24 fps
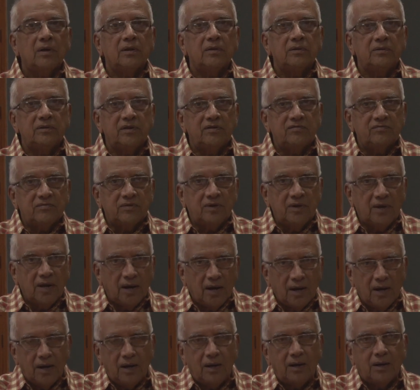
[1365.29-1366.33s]
this
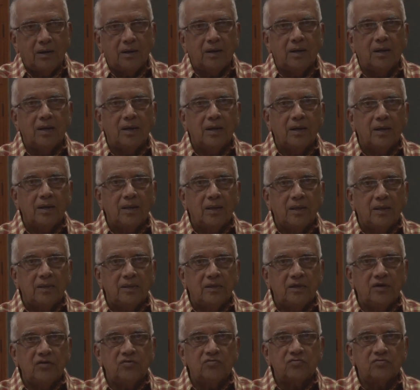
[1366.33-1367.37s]
girl
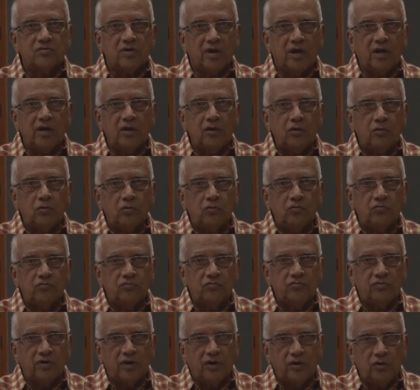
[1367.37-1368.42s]
is trying to
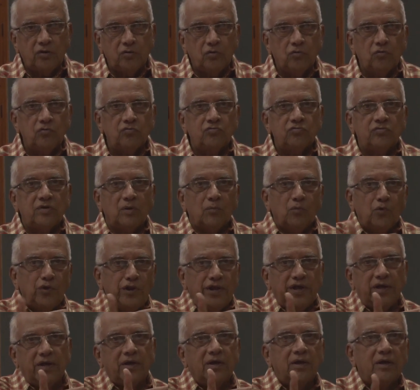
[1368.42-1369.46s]
seduce the
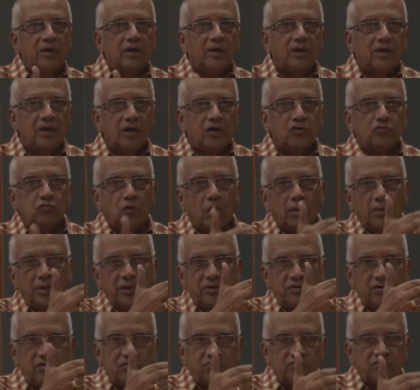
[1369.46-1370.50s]
Muni, a
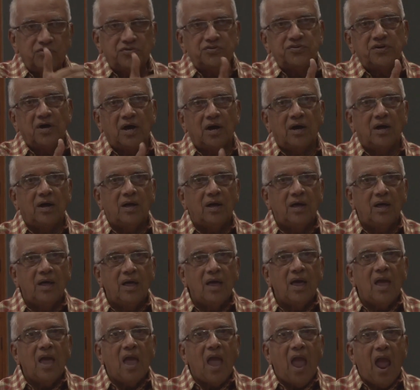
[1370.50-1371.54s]
Swamiji's Sishya,
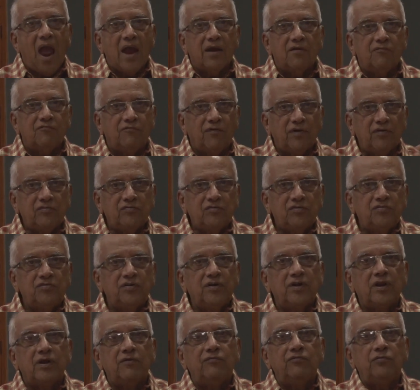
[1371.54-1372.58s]
and first she
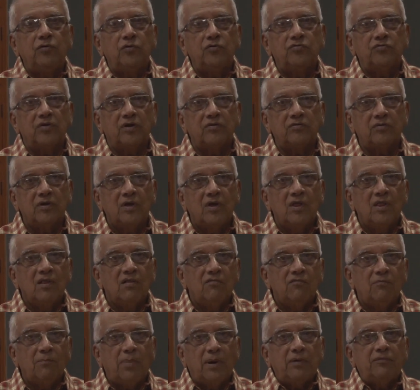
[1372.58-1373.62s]
refuses,
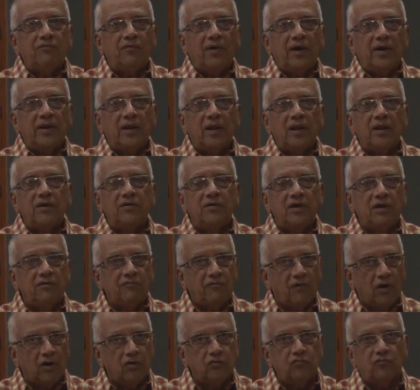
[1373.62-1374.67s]
but finally she
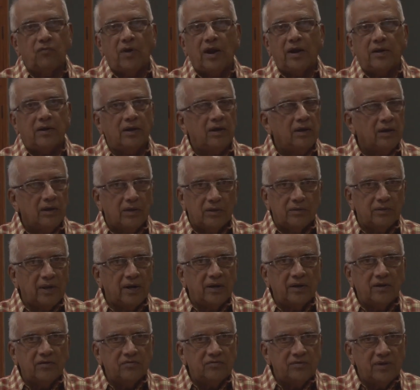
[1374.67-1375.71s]
falls flat. That
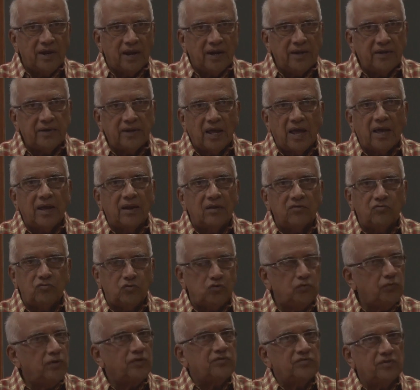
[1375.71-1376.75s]
is the entire
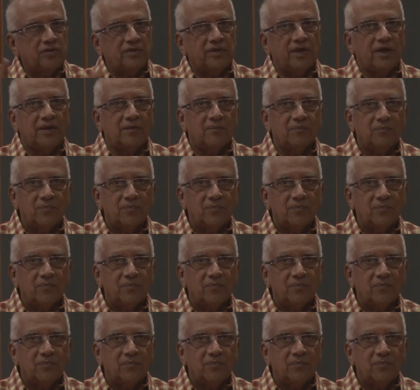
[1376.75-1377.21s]
situation there.